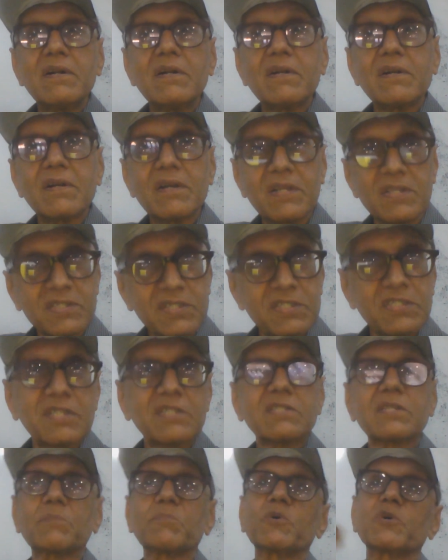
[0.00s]
decision
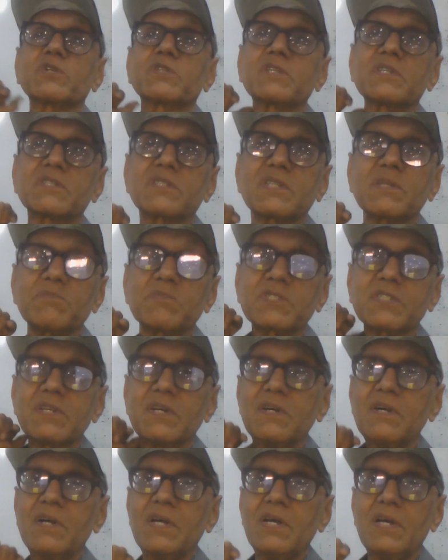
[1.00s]
support systems.
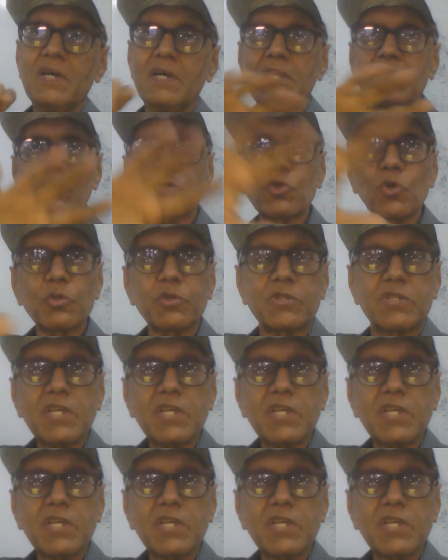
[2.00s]
So